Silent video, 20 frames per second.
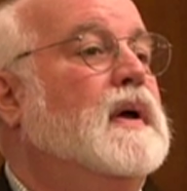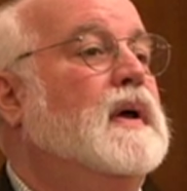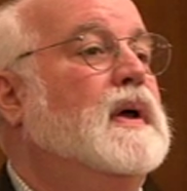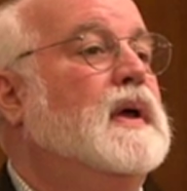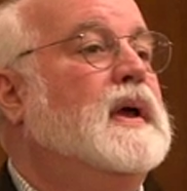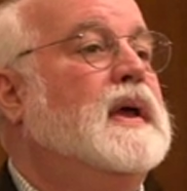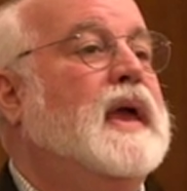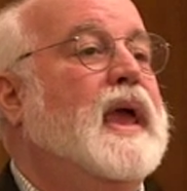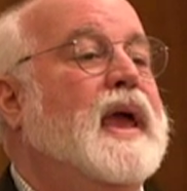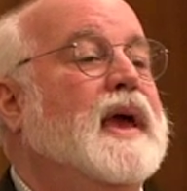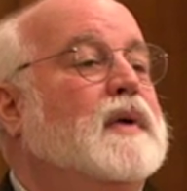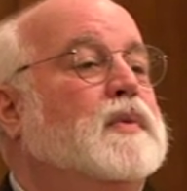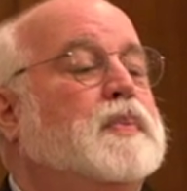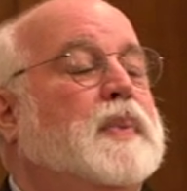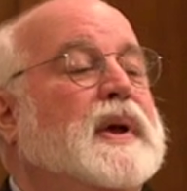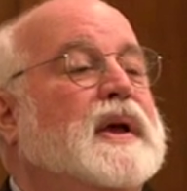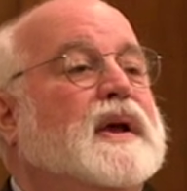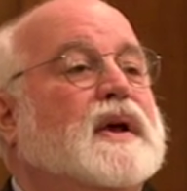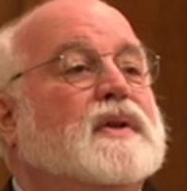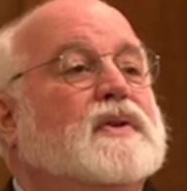He can't
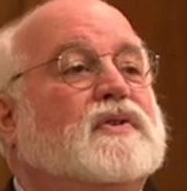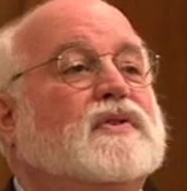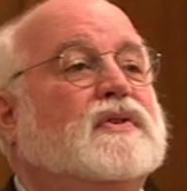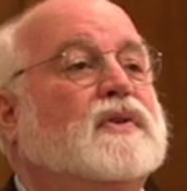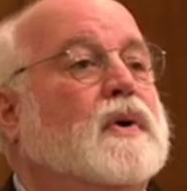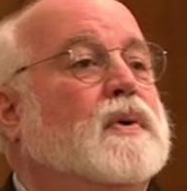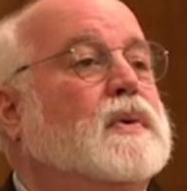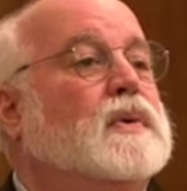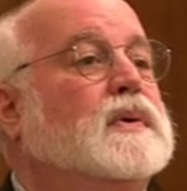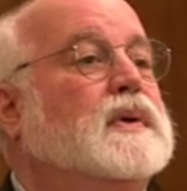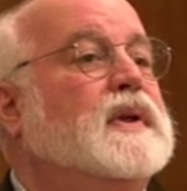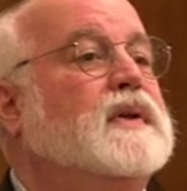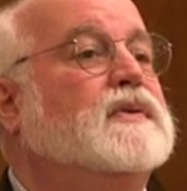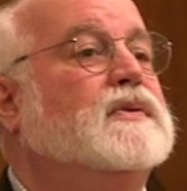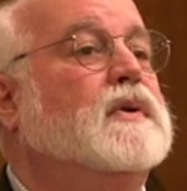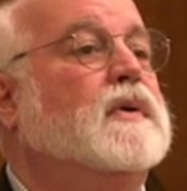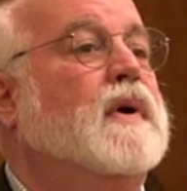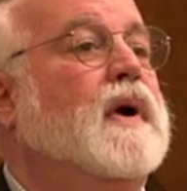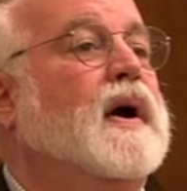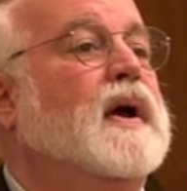be consoled. He's
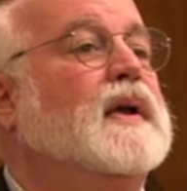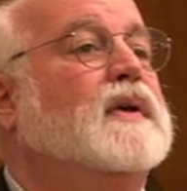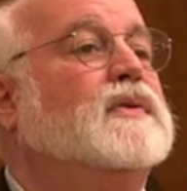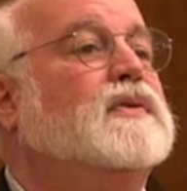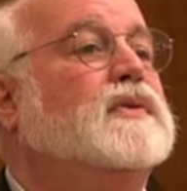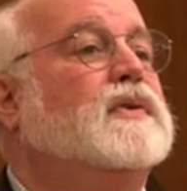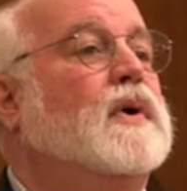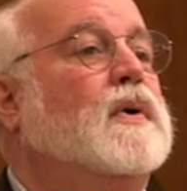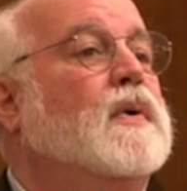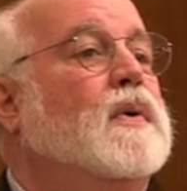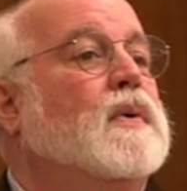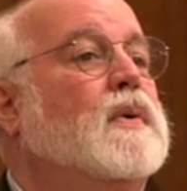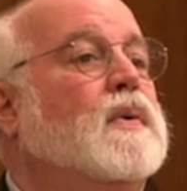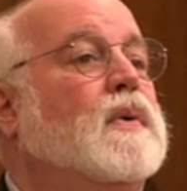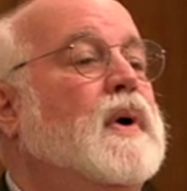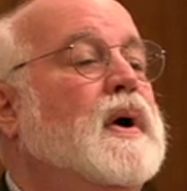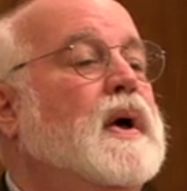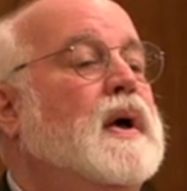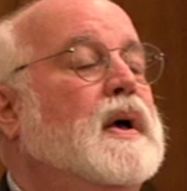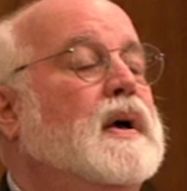crying
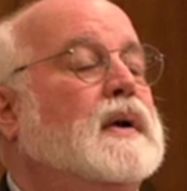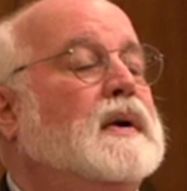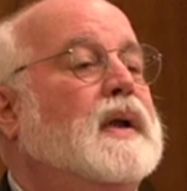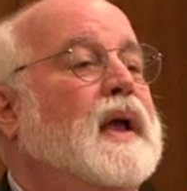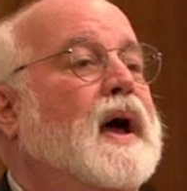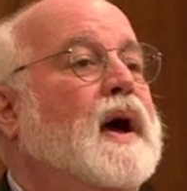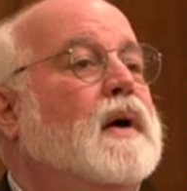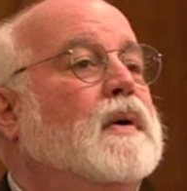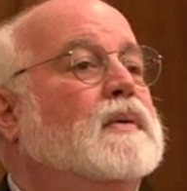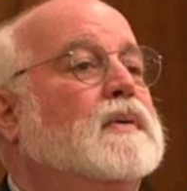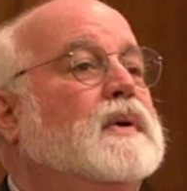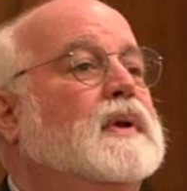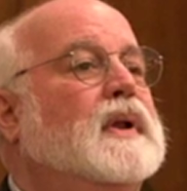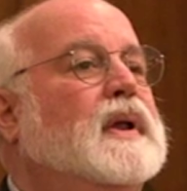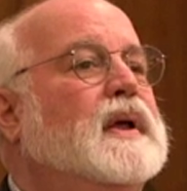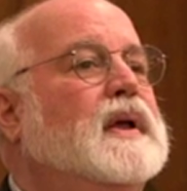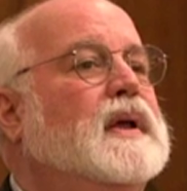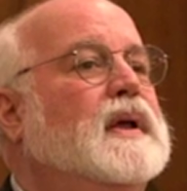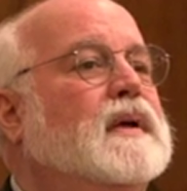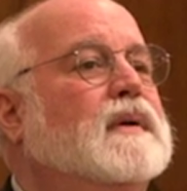so
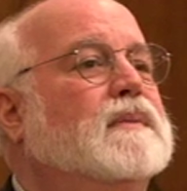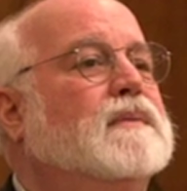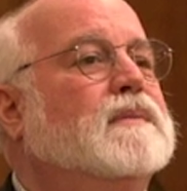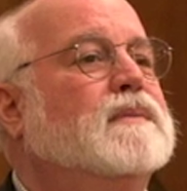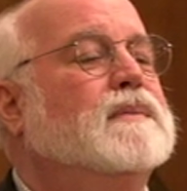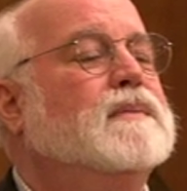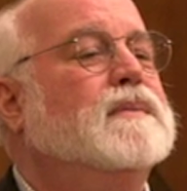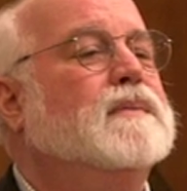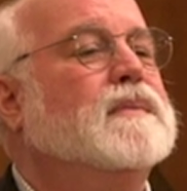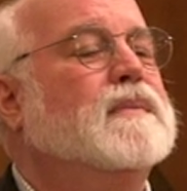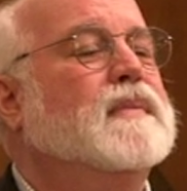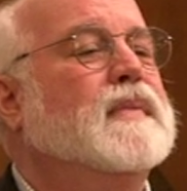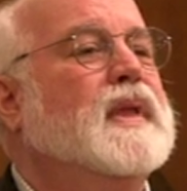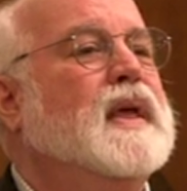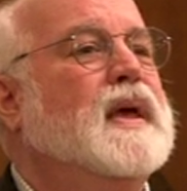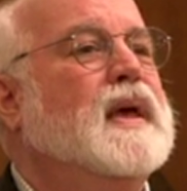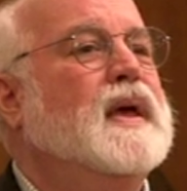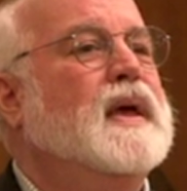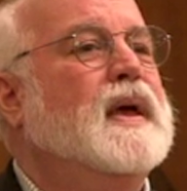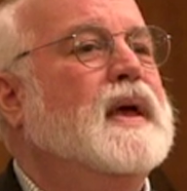loudly.
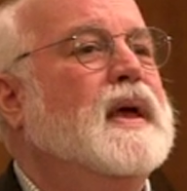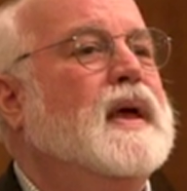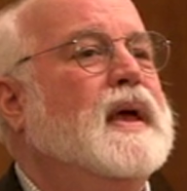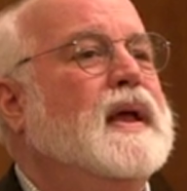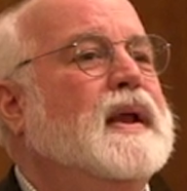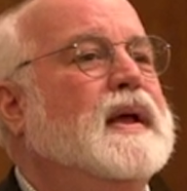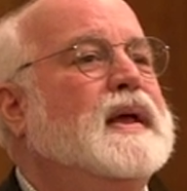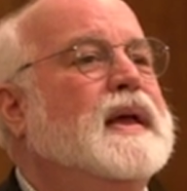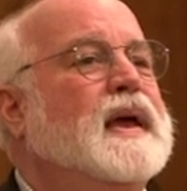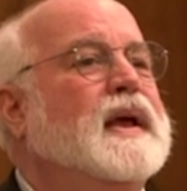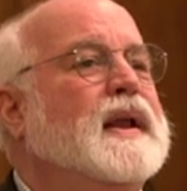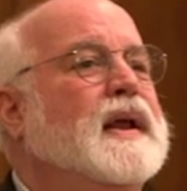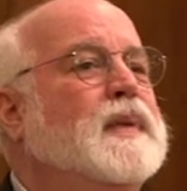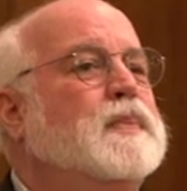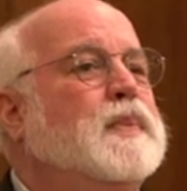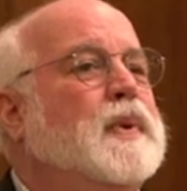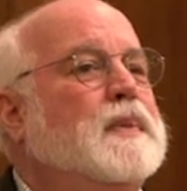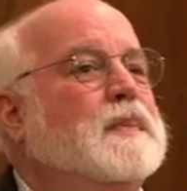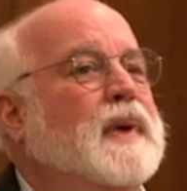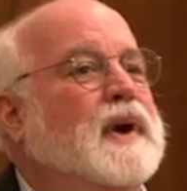And again, I
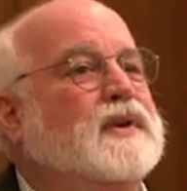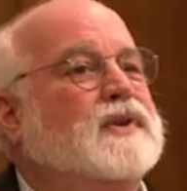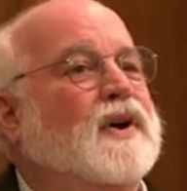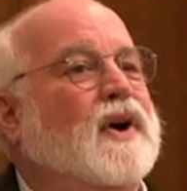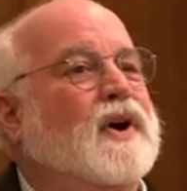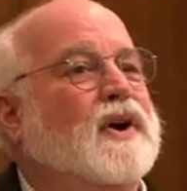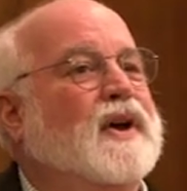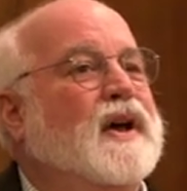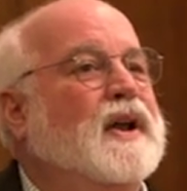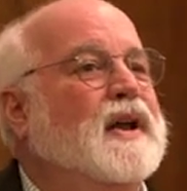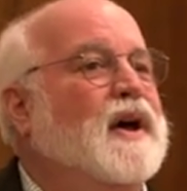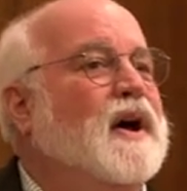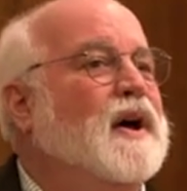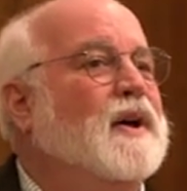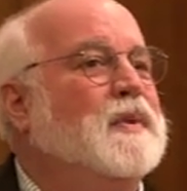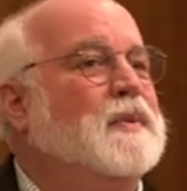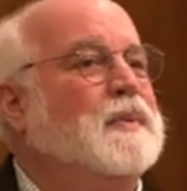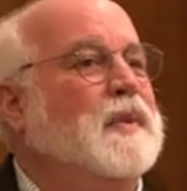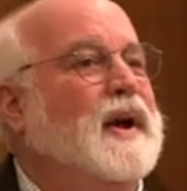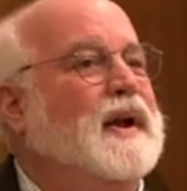put my talk on
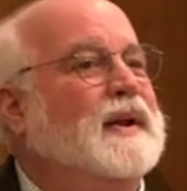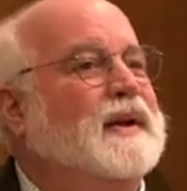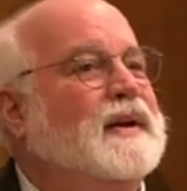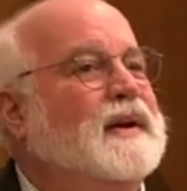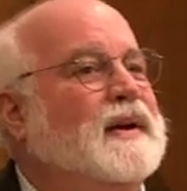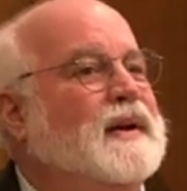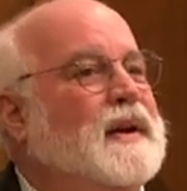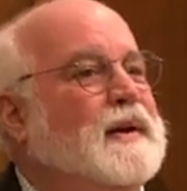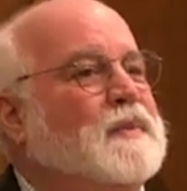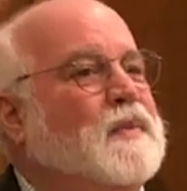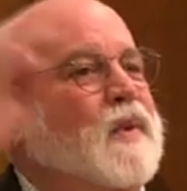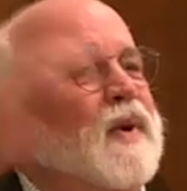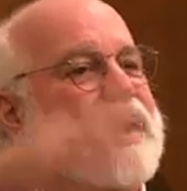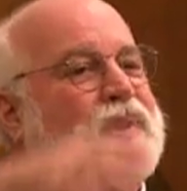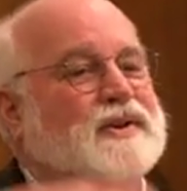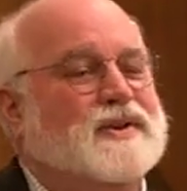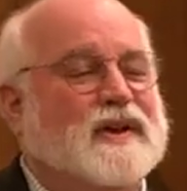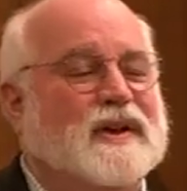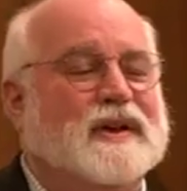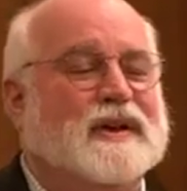autopilot, and I'm
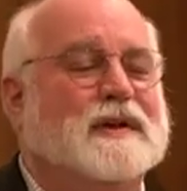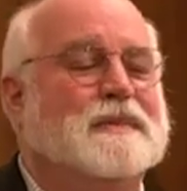watching